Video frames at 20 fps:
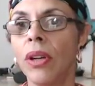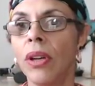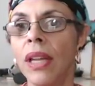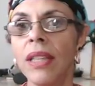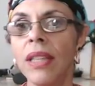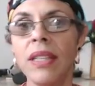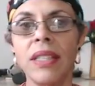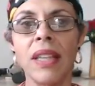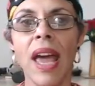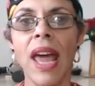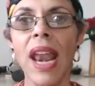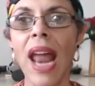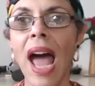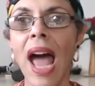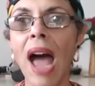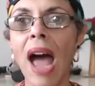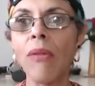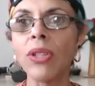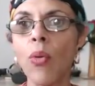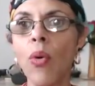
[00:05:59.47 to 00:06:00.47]
Instead,
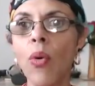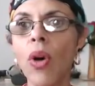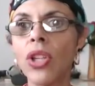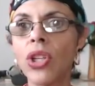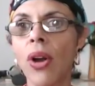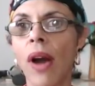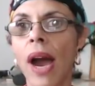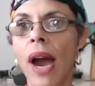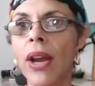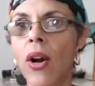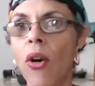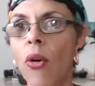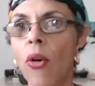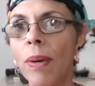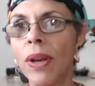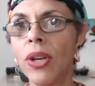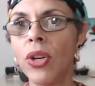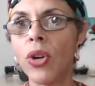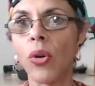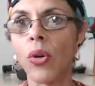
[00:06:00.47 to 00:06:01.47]
I was the one trying to
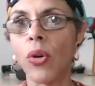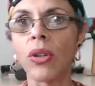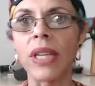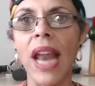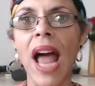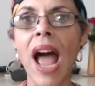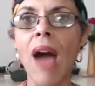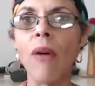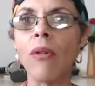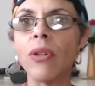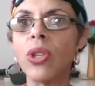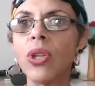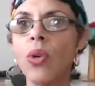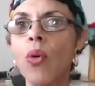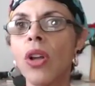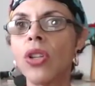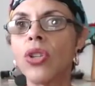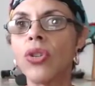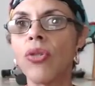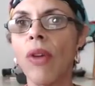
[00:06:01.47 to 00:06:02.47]
open doors and I was the
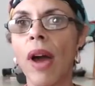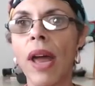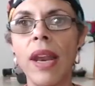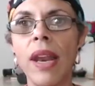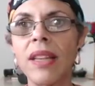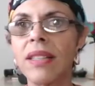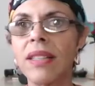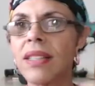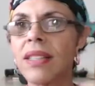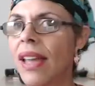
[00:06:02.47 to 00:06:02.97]
one trying, and it's like,